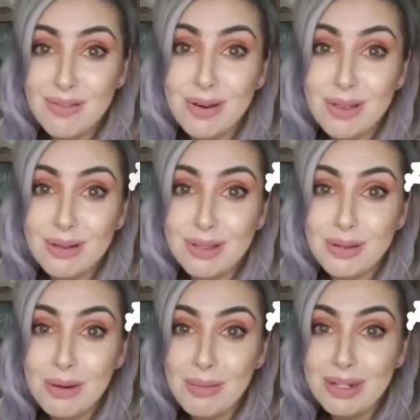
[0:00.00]
for those
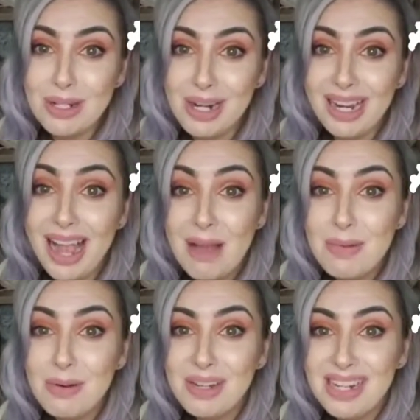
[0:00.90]
who are wondering.
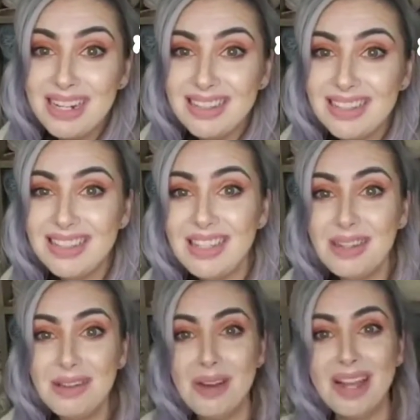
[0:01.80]
Hi, Marie. Nice to
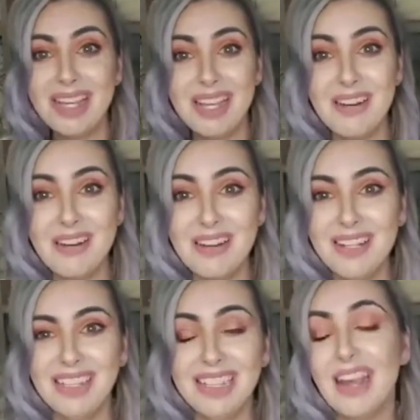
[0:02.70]
see you. Hi,
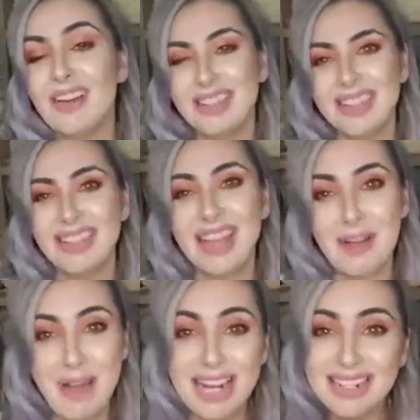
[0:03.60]
Carol. Carol says
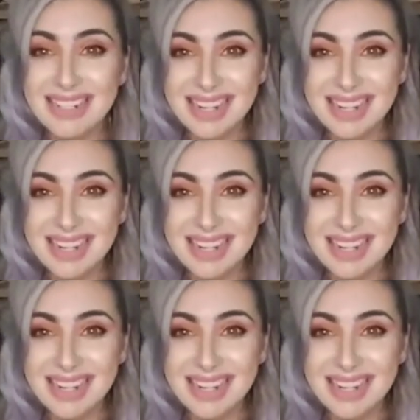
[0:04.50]
hi to